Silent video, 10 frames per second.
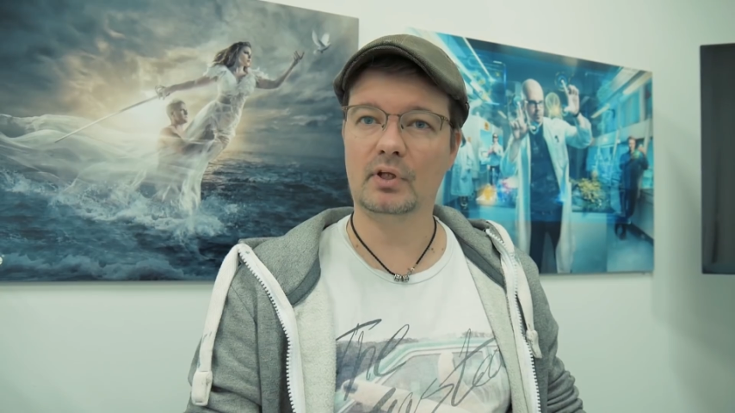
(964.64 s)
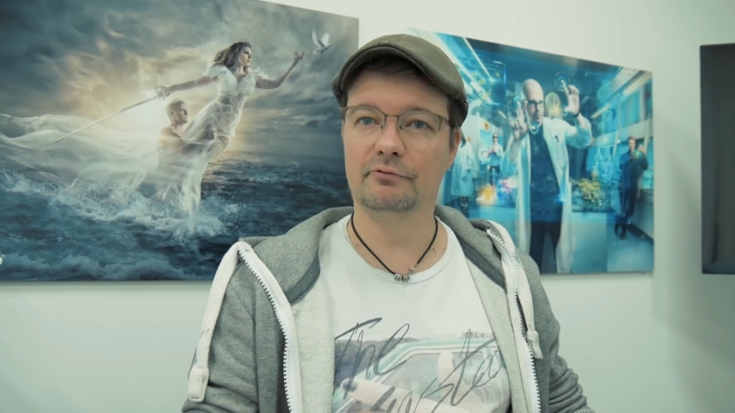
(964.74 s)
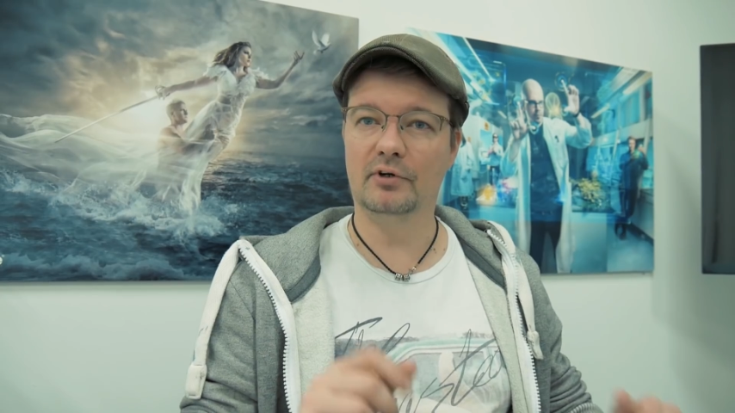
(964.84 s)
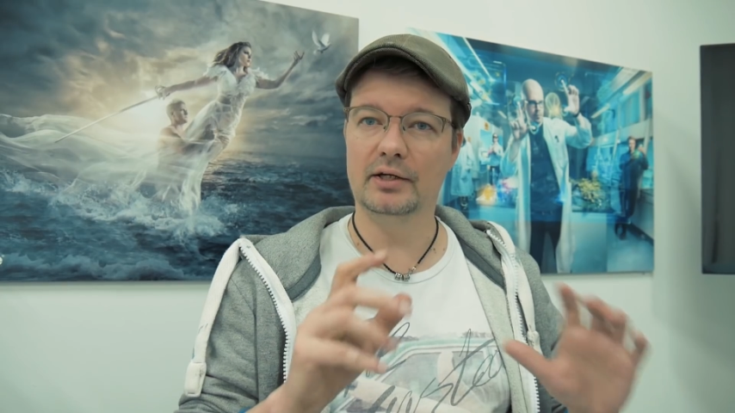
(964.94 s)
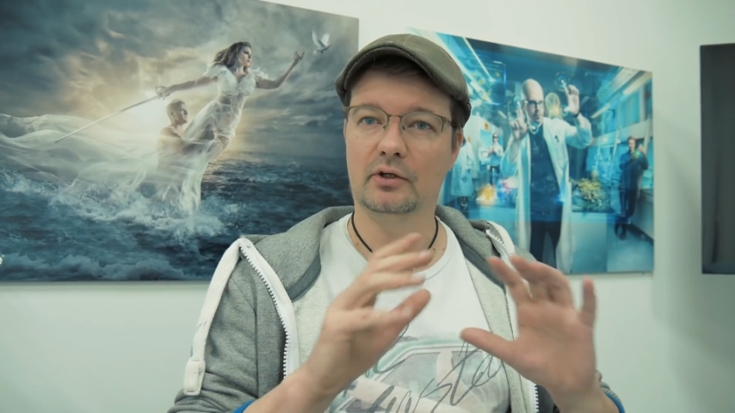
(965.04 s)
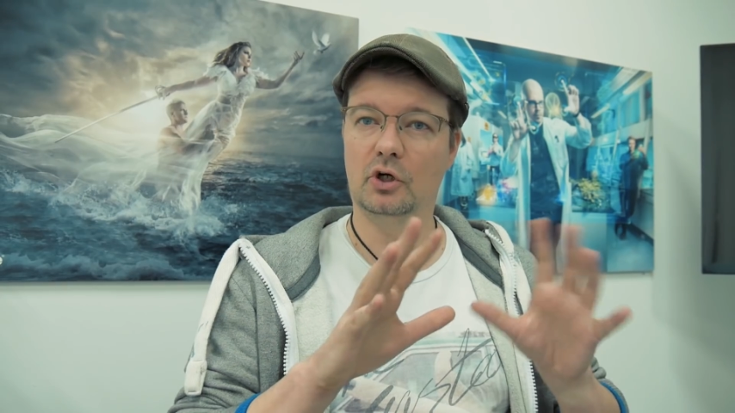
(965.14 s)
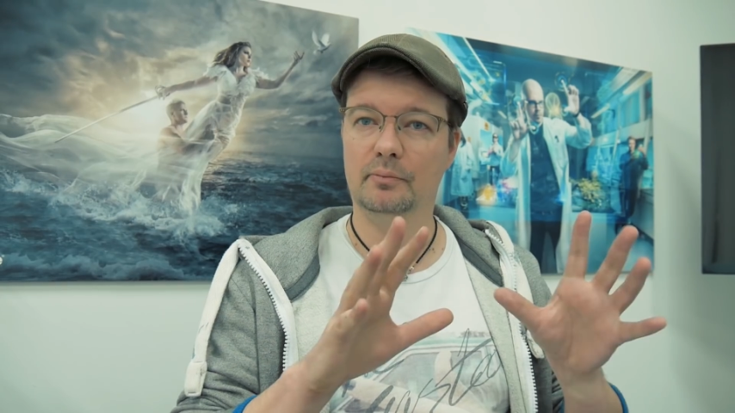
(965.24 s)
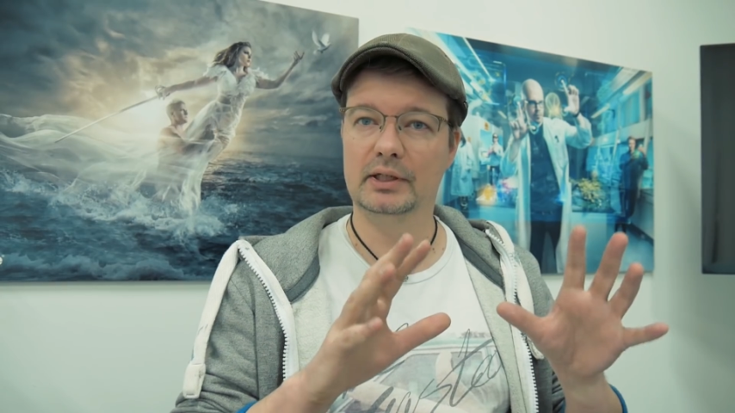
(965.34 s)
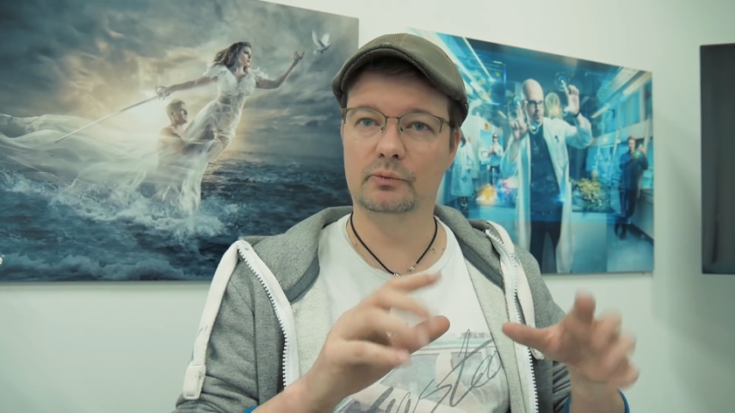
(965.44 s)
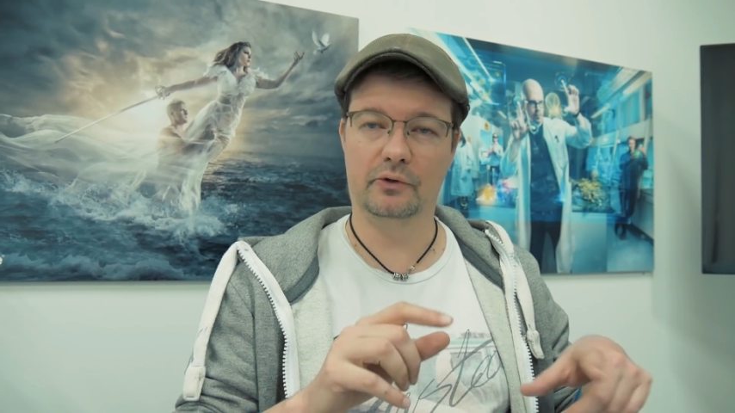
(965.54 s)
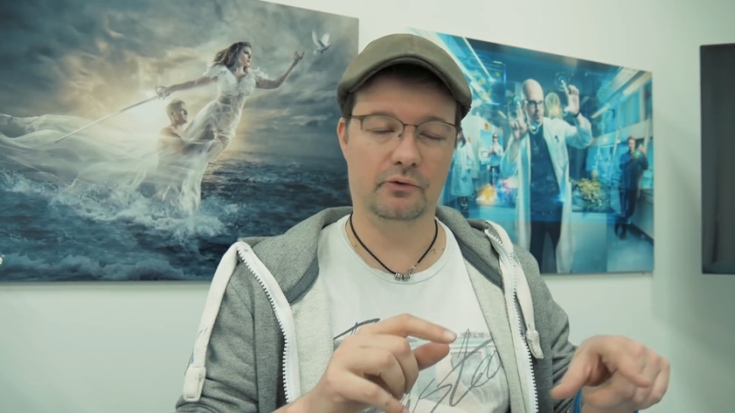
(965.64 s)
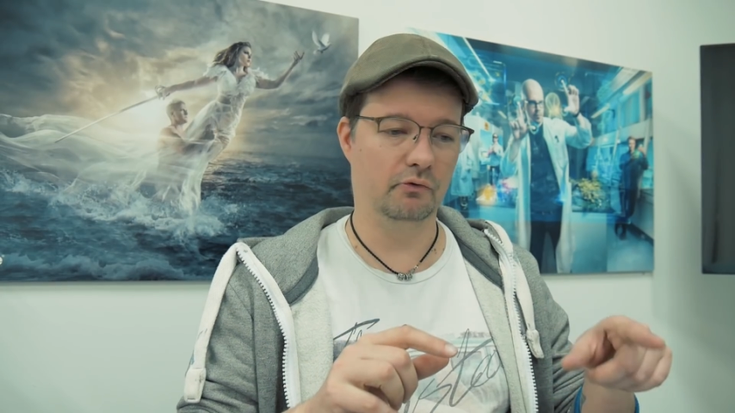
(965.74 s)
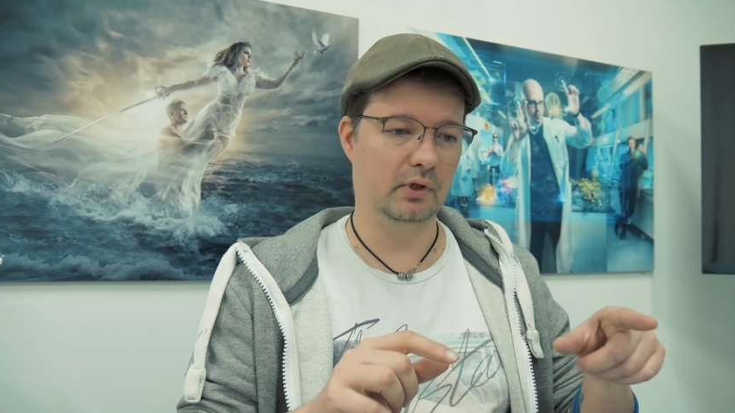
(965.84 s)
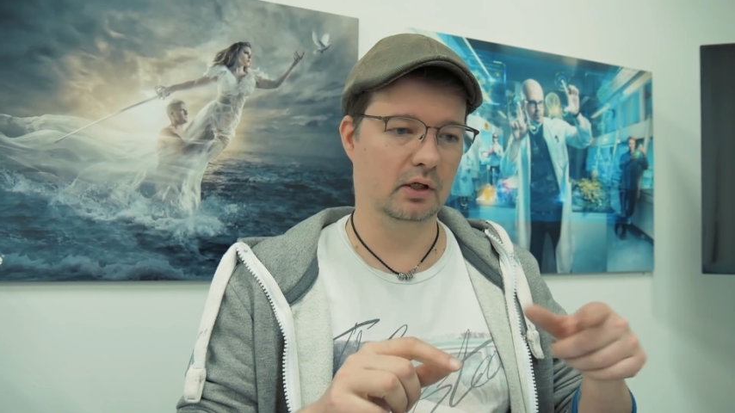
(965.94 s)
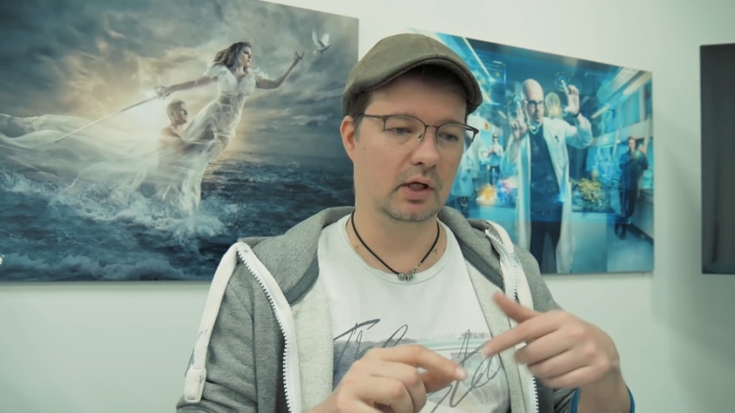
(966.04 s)
write a comment what
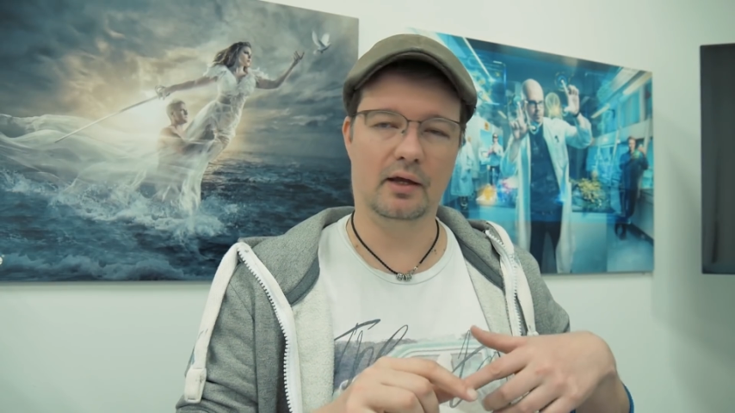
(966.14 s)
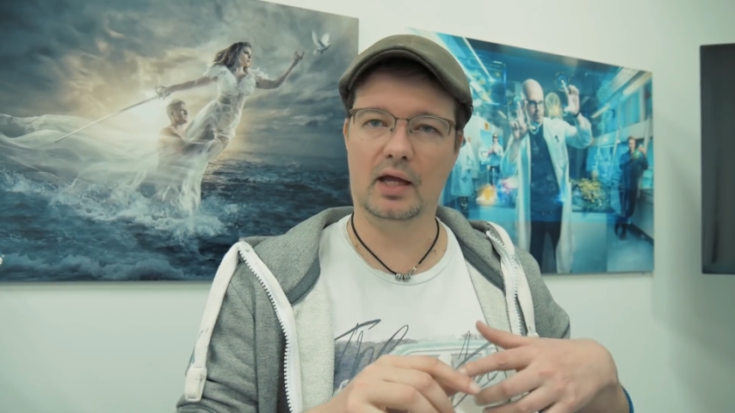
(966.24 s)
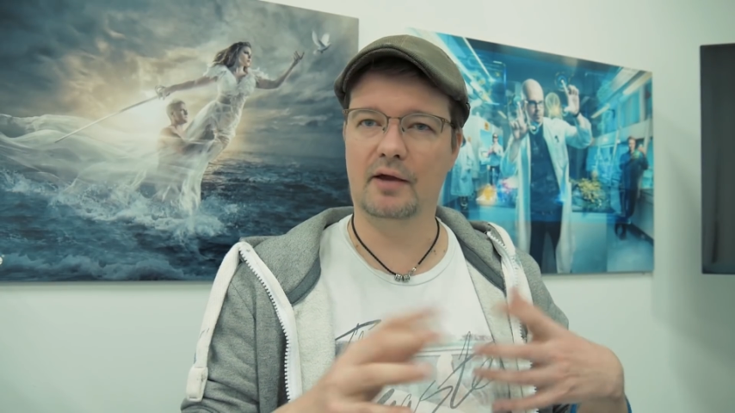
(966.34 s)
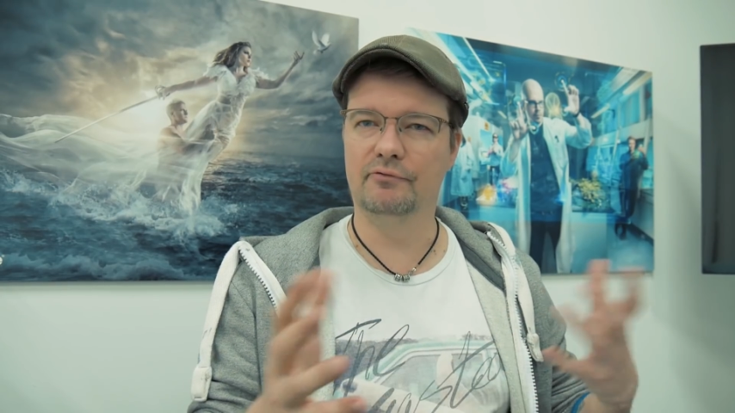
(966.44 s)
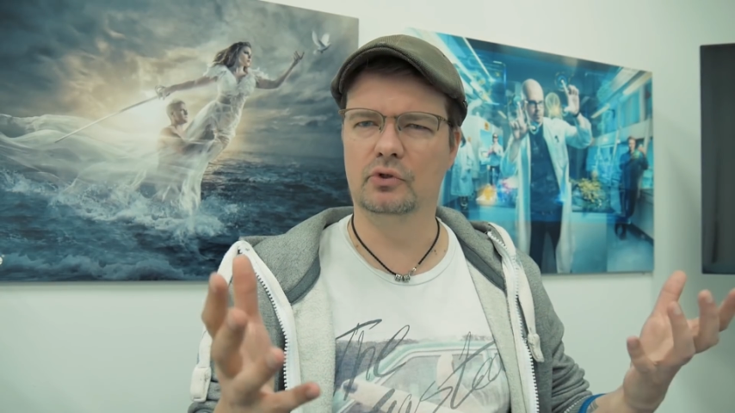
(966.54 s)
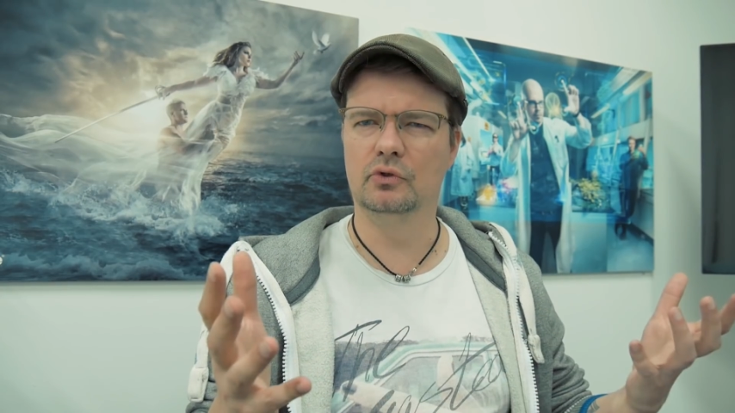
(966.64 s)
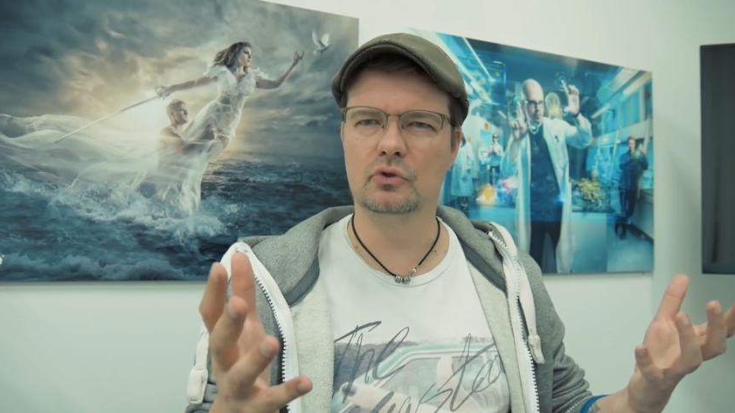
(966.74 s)
you think. Have you